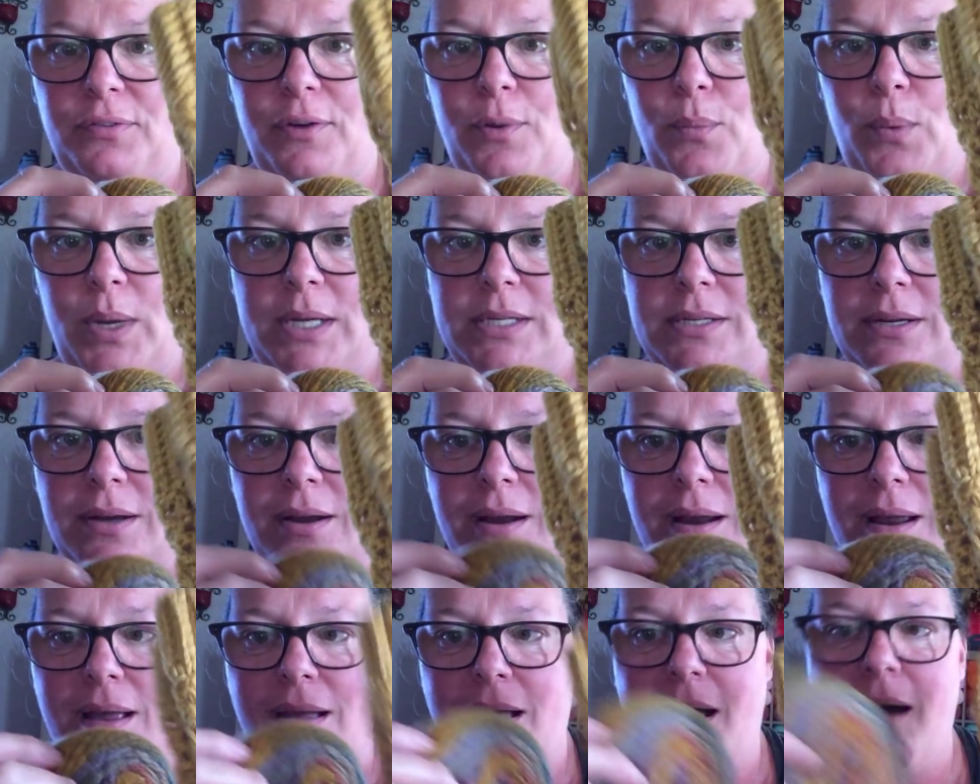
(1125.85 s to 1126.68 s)
for
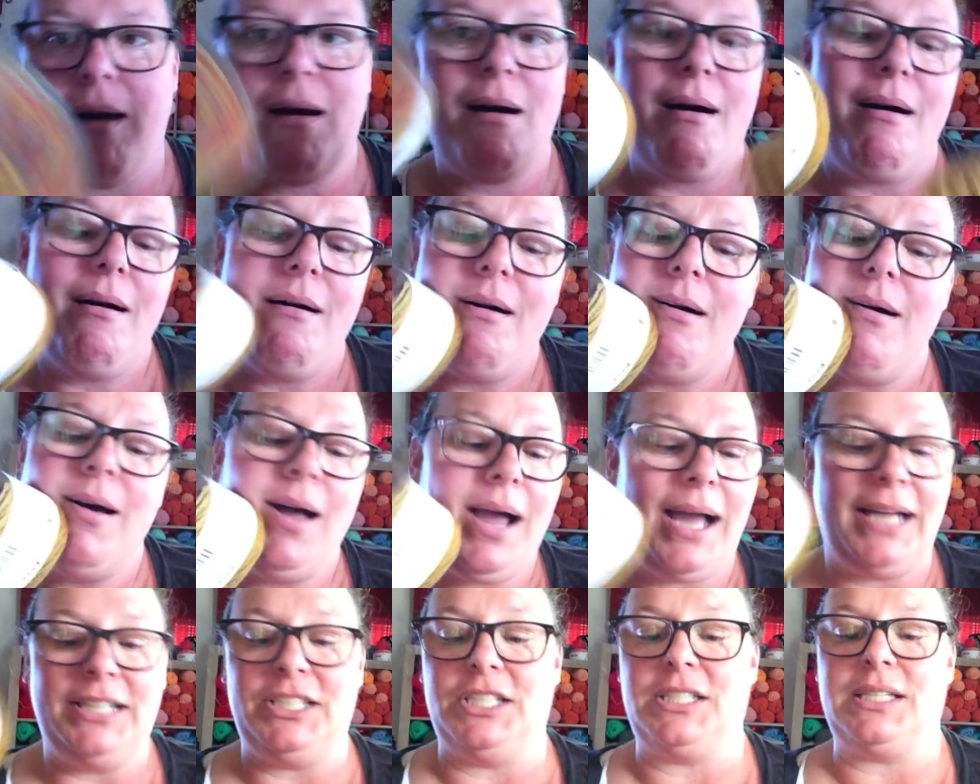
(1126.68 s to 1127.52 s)
winter.
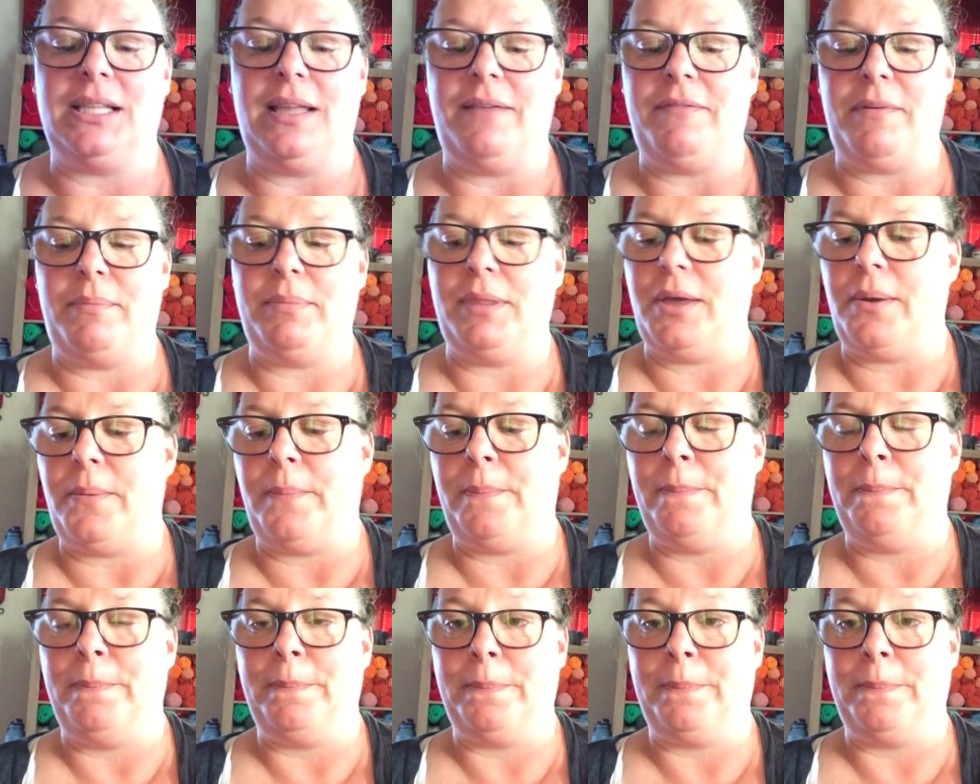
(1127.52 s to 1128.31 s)
I just love them though.